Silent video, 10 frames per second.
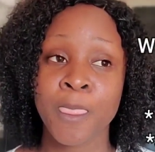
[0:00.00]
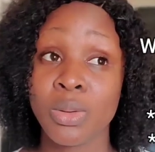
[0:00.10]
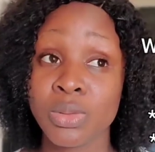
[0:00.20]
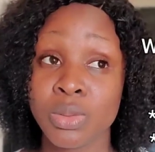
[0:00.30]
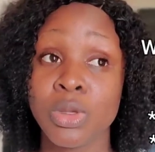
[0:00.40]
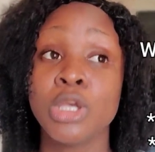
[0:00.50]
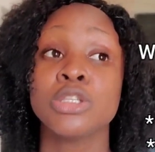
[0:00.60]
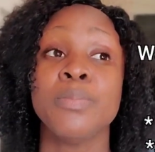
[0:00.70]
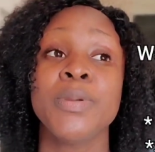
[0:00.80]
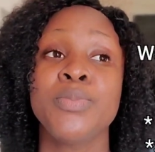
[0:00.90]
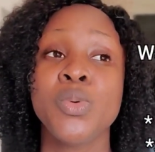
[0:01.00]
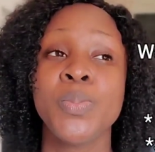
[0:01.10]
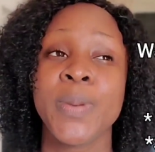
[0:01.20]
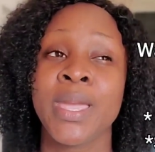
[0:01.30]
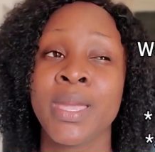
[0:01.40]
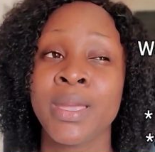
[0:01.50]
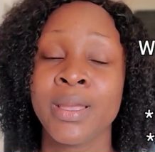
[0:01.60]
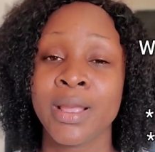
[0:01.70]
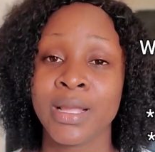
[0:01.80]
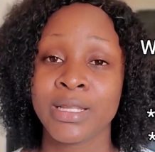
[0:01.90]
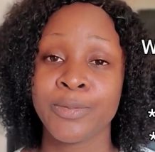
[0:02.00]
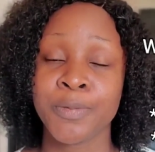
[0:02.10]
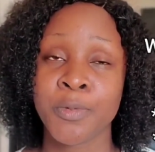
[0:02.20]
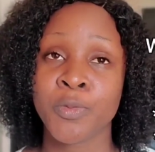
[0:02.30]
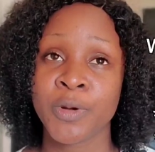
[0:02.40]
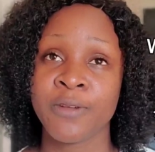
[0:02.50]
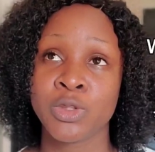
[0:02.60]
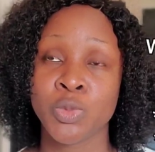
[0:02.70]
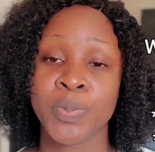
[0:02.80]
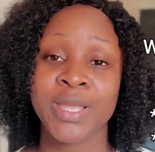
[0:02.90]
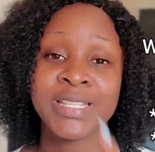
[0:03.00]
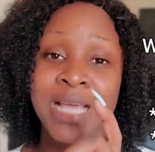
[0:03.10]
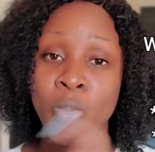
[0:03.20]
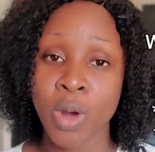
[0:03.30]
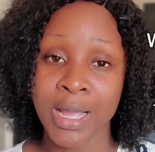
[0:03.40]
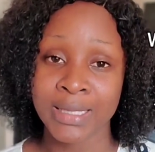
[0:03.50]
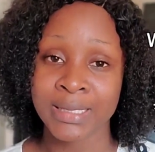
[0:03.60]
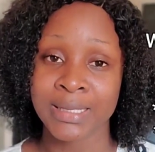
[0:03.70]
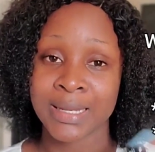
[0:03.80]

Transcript: also some people pay, the people will prefer to pay their workers,